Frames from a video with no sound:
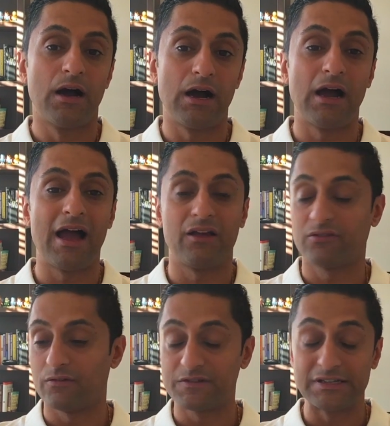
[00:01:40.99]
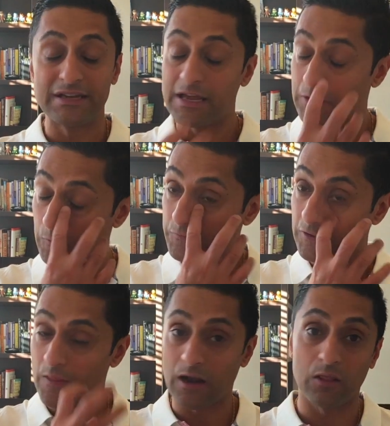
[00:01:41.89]
As of today, you'll
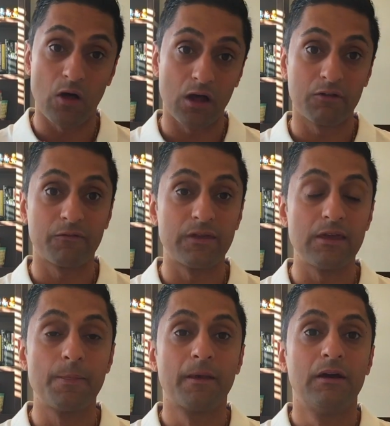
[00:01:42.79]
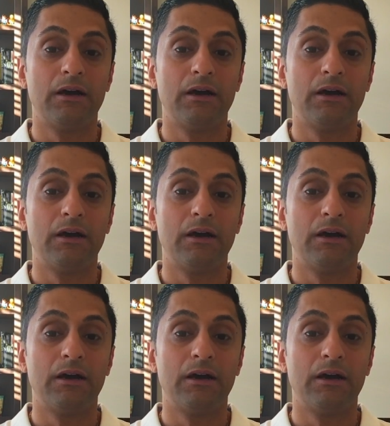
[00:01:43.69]
see that a lot of the